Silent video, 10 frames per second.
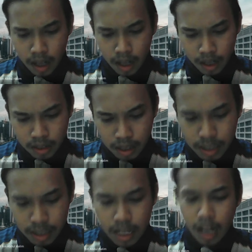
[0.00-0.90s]
searched,
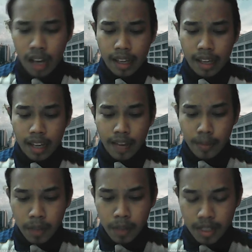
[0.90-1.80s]

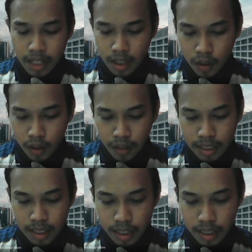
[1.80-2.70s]
11% of
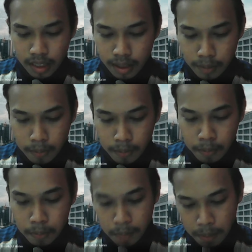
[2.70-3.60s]
vaccinated
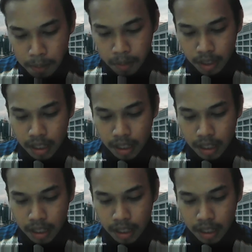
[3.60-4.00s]
people